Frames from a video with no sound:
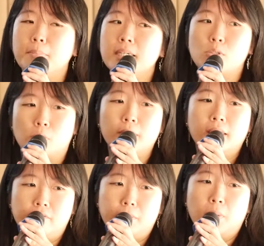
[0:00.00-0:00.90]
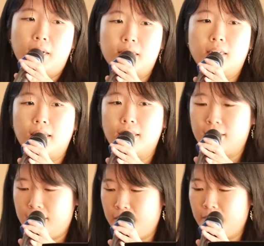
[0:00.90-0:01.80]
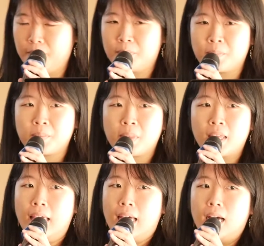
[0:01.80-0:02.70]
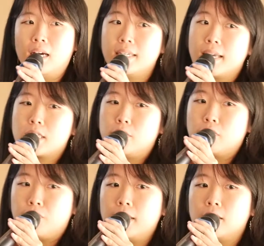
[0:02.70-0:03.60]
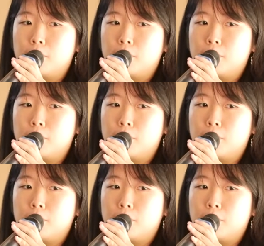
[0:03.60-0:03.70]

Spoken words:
Please don't believe me when I say that. Next, you have to find the